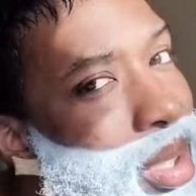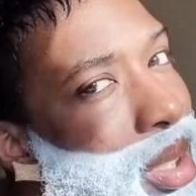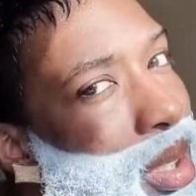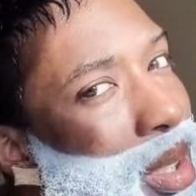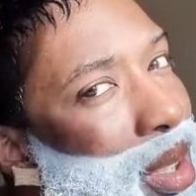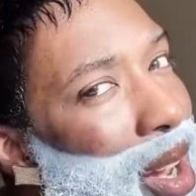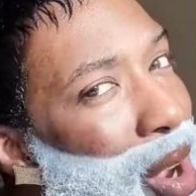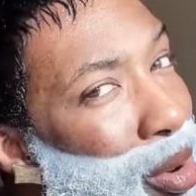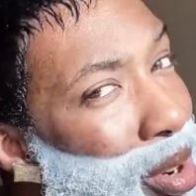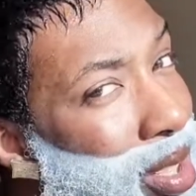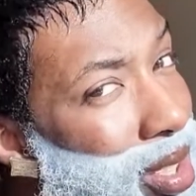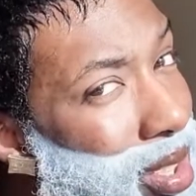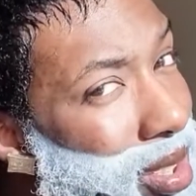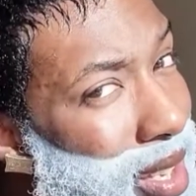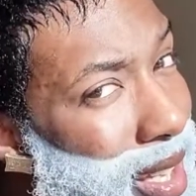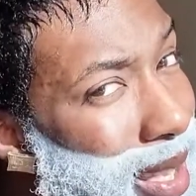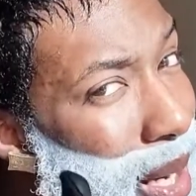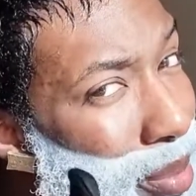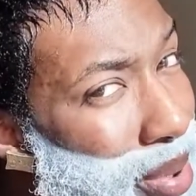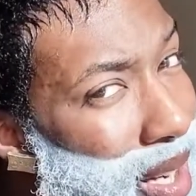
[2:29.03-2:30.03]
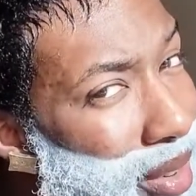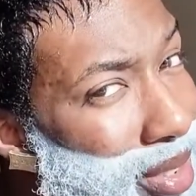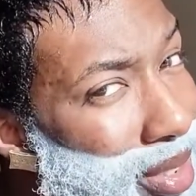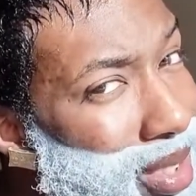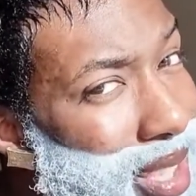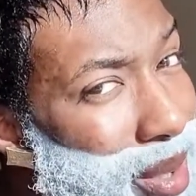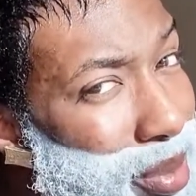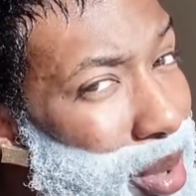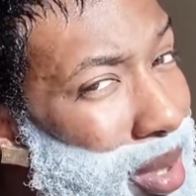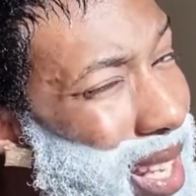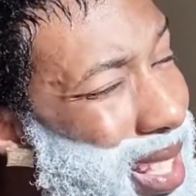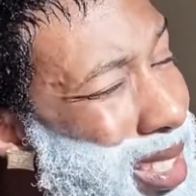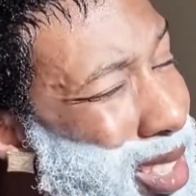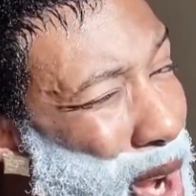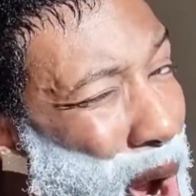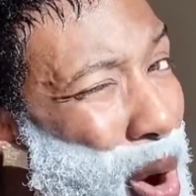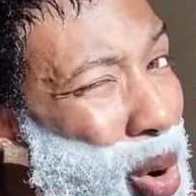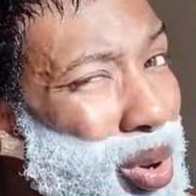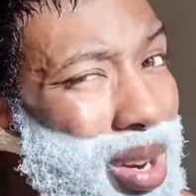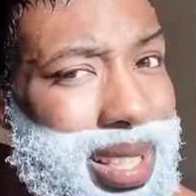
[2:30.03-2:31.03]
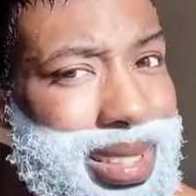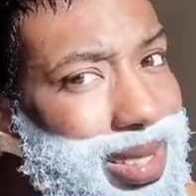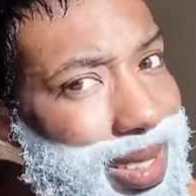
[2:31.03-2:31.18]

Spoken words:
I want to see you at that breakfast table. Let's go.